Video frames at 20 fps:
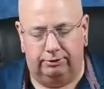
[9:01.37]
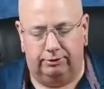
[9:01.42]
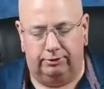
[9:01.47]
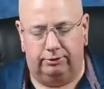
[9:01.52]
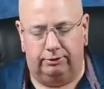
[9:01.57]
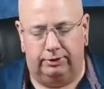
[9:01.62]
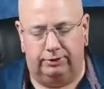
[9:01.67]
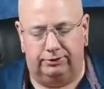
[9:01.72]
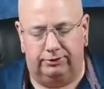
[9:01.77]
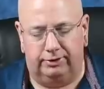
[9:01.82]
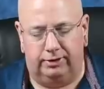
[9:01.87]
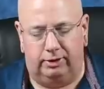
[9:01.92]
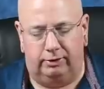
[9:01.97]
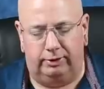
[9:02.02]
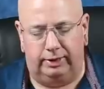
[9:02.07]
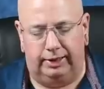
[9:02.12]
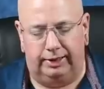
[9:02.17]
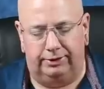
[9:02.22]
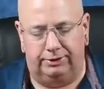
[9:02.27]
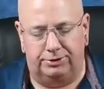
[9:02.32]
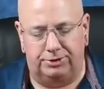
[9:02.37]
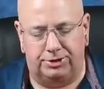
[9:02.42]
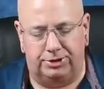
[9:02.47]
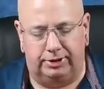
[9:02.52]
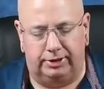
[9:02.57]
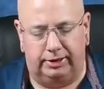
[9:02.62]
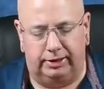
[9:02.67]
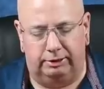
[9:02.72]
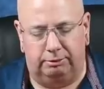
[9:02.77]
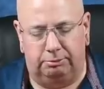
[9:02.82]
There is no
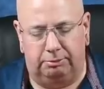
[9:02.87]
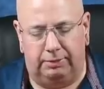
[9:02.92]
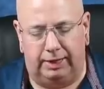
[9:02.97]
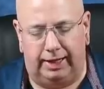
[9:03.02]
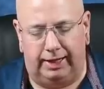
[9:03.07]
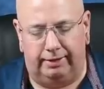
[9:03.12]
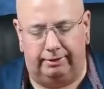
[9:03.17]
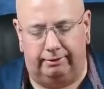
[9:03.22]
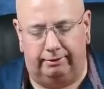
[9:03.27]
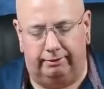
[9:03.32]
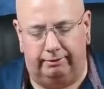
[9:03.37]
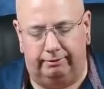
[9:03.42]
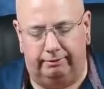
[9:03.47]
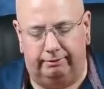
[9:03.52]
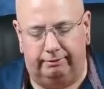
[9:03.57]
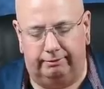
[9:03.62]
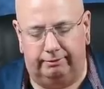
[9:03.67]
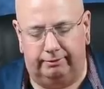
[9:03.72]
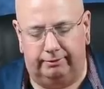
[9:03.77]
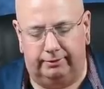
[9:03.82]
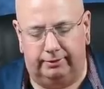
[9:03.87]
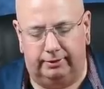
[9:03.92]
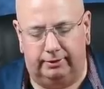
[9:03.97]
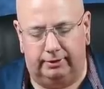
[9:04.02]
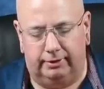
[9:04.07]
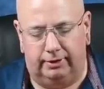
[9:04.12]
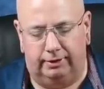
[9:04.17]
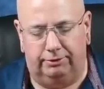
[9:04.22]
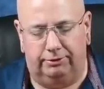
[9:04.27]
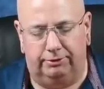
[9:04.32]
energy in matter
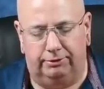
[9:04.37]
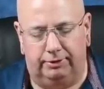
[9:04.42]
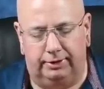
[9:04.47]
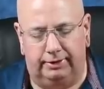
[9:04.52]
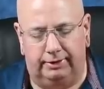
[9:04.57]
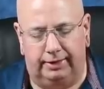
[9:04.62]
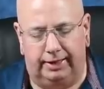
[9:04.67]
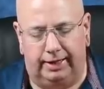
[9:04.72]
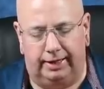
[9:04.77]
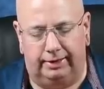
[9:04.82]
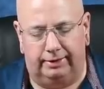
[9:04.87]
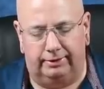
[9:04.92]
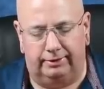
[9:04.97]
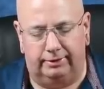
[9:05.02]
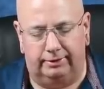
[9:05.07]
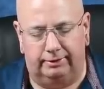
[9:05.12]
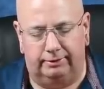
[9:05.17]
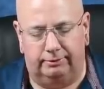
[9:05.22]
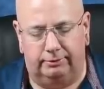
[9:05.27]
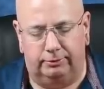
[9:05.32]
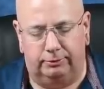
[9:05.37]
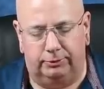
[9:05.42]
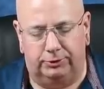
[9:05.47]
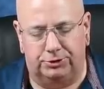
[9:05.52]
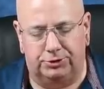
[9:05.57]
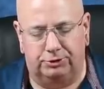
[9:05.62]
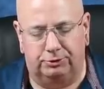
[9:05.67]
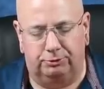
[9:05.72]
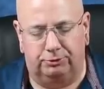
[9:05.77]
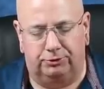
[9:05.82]
other than that
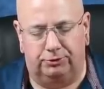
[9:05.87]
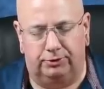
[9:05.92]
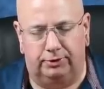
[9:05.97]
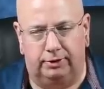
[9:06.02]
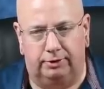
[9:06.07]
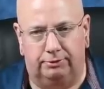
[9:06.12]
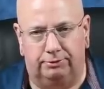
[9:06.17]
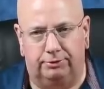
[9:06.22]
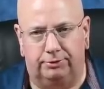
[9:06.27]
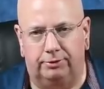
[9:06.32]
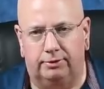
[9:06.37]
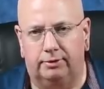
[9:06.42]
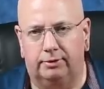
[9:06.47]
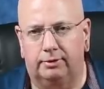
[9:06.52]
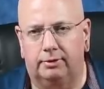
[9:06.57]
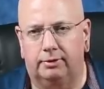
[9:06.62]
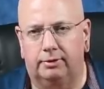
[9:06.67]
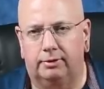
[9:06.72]
which it receives